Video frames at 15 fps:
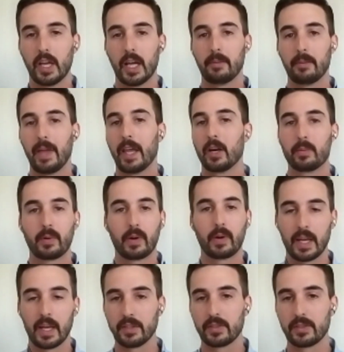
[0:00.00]

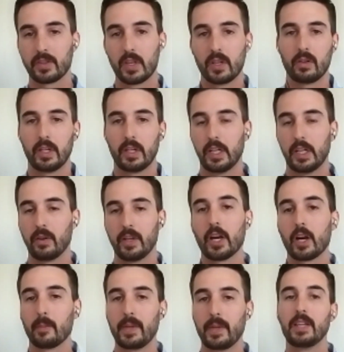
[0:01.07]
enterprise,
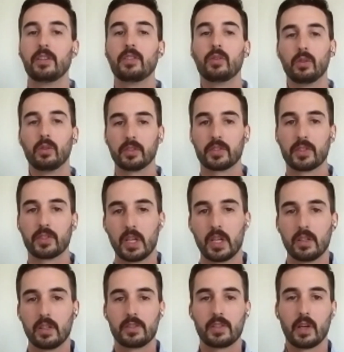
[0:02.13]
ERP tools.
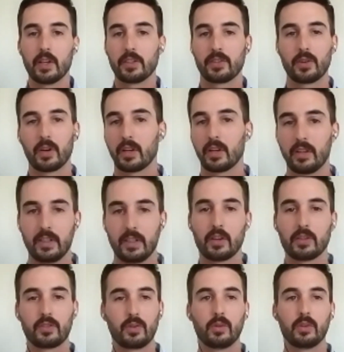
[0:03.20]
So historically,
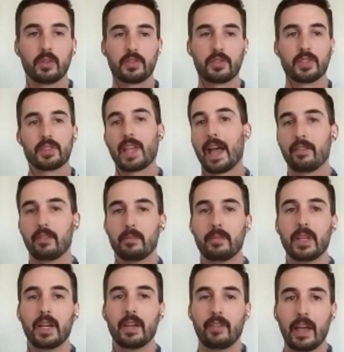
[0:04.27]
those tools just haven't
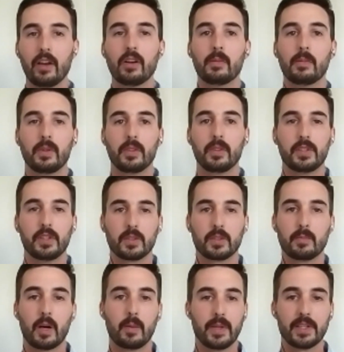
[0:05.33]
been available to
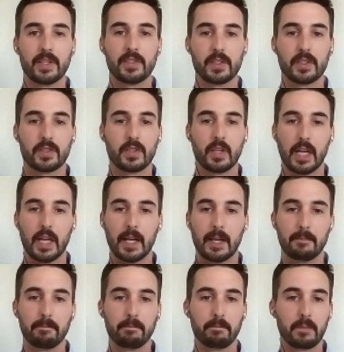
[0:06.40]
small business.
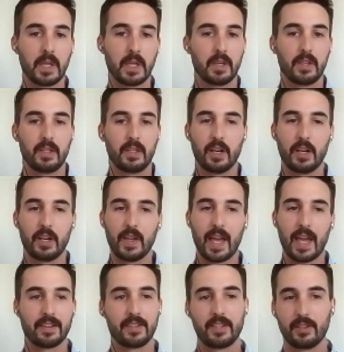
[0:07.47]
You
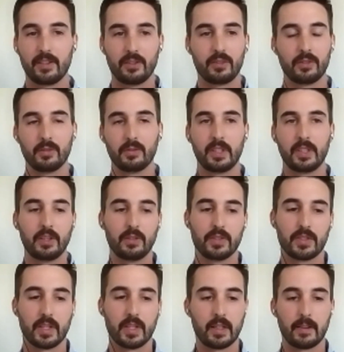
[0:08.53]
had to
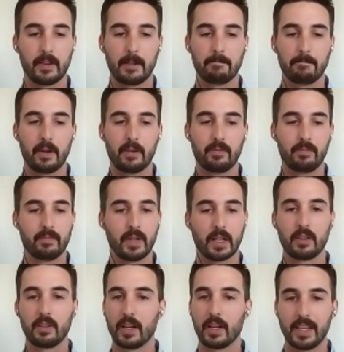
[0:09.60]
use a
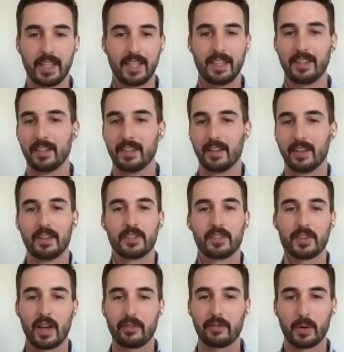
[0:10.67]
clunky
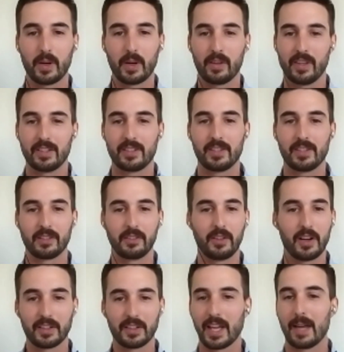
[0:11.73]
software that took a
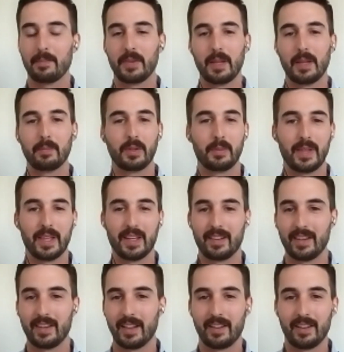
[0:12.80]
long time to
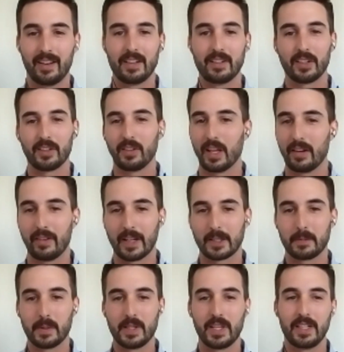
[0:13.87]
implement and took a lot of
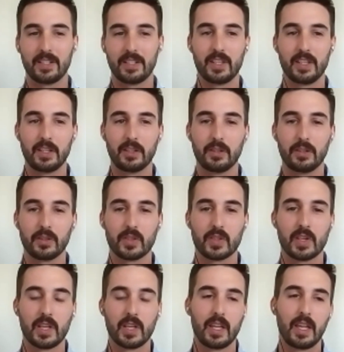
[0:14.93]
expertise to
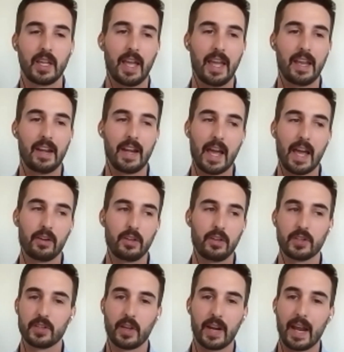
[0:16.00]
use. And now you
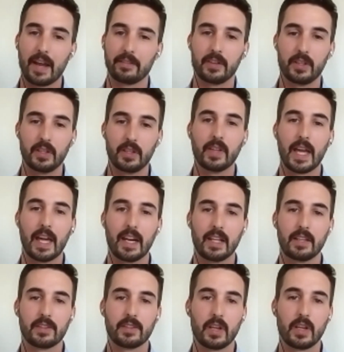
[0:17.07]
just don't have to do that.
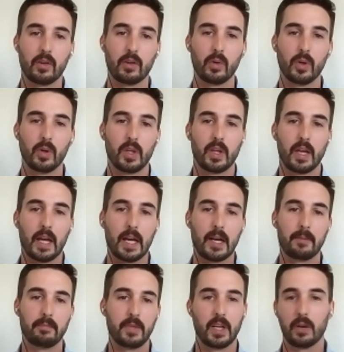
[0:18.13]
And so,
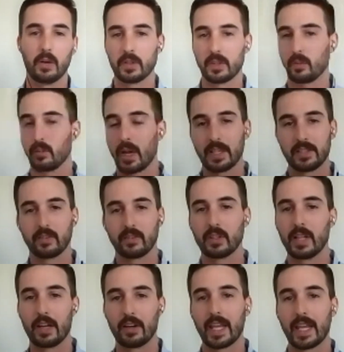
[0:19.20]
with the rise of
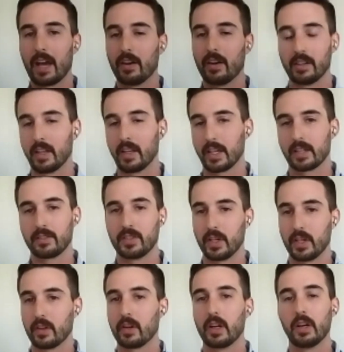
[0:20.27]
cloud accounting like
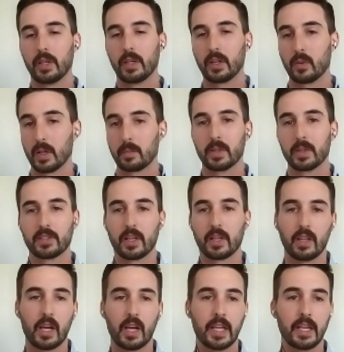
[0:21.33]
Xero and QuickBooks
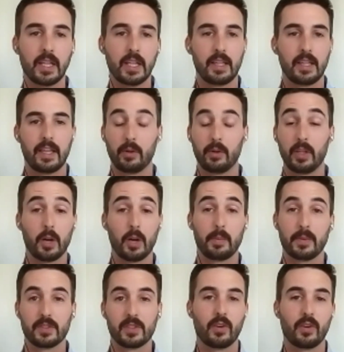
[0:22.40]
Online, it really
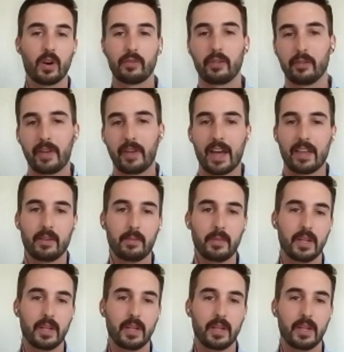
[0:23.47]
opens the door for Fathom